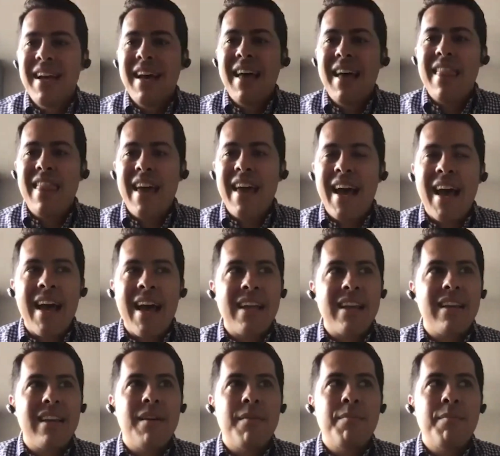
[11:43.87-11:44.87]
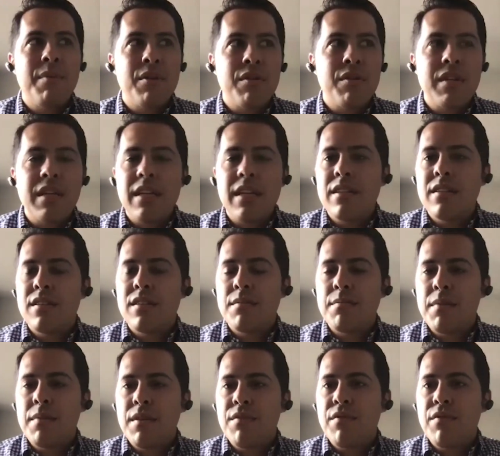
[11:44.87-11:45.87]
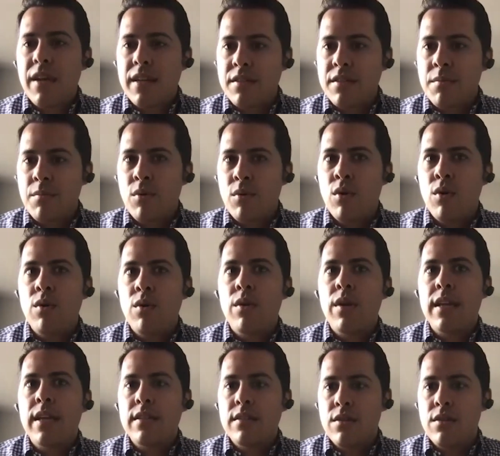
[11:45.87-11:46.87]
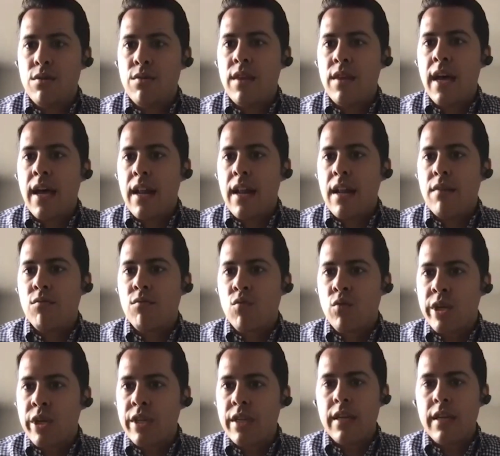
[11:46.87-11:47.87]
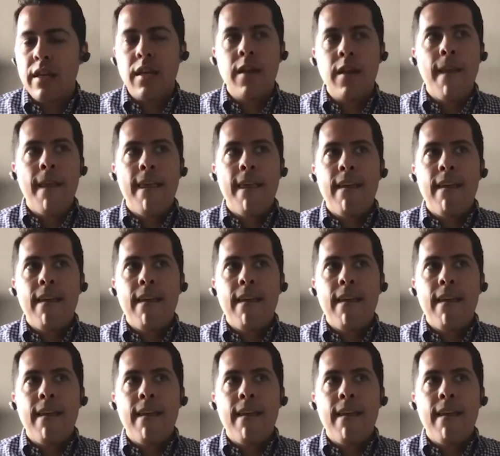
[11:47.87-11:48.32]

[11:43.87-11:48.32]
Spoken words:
that ability to be flexible and do that really